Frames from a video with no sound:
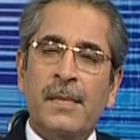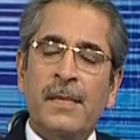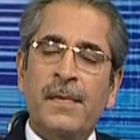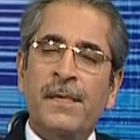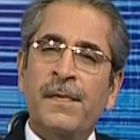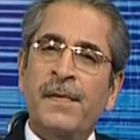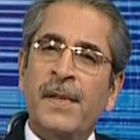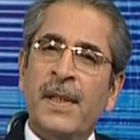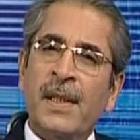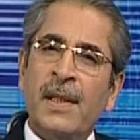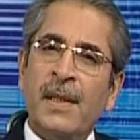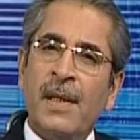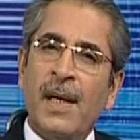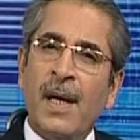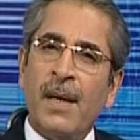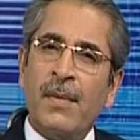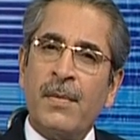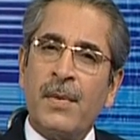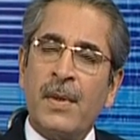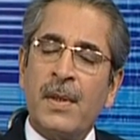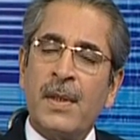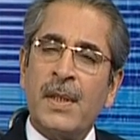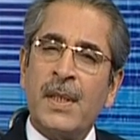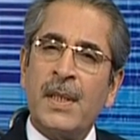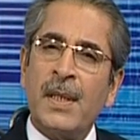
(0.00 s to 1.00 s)
figure
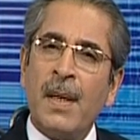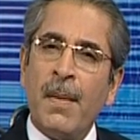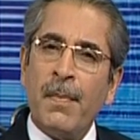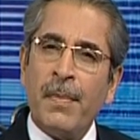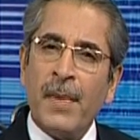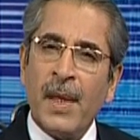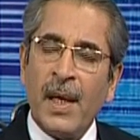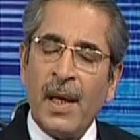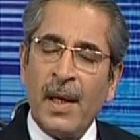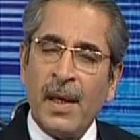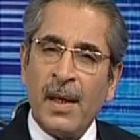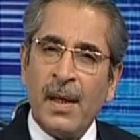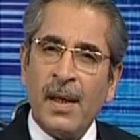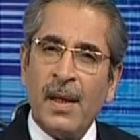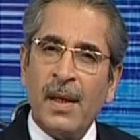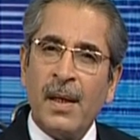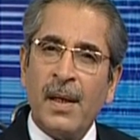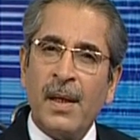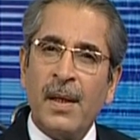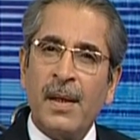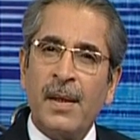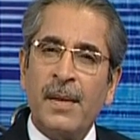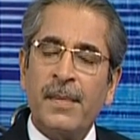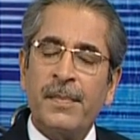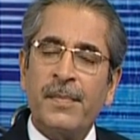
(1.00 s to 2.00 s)
out something
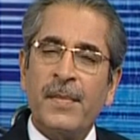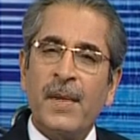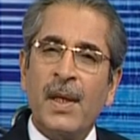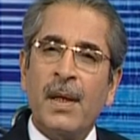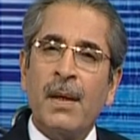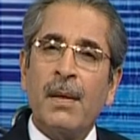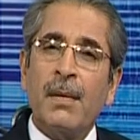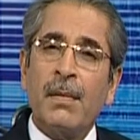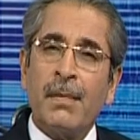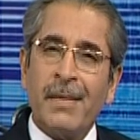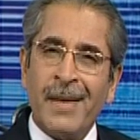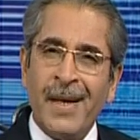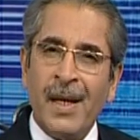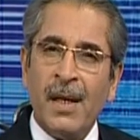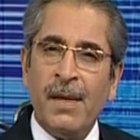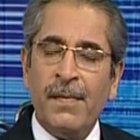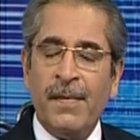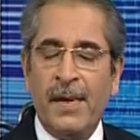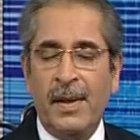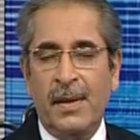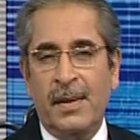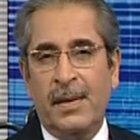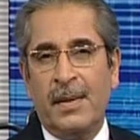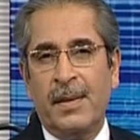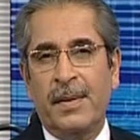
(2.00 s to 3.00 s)

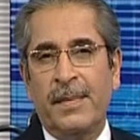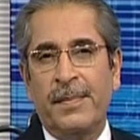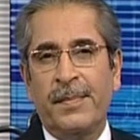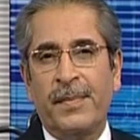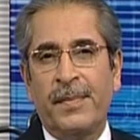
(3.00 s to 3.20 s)
relevant